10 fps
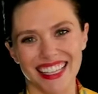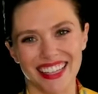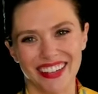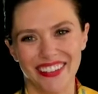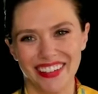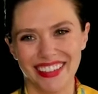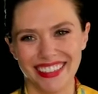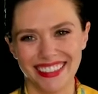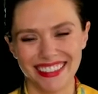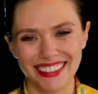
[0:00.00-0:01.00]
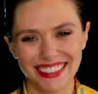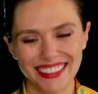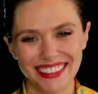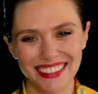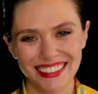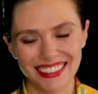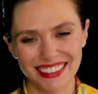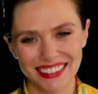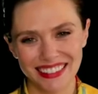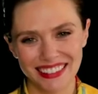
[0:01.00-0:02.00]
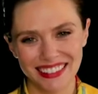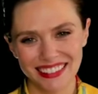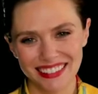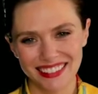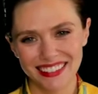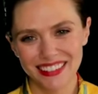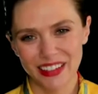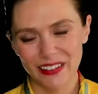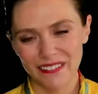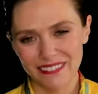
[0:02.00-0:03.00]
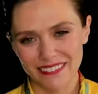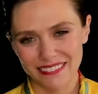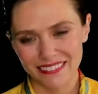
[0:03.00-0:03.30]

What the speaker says: (not speaking)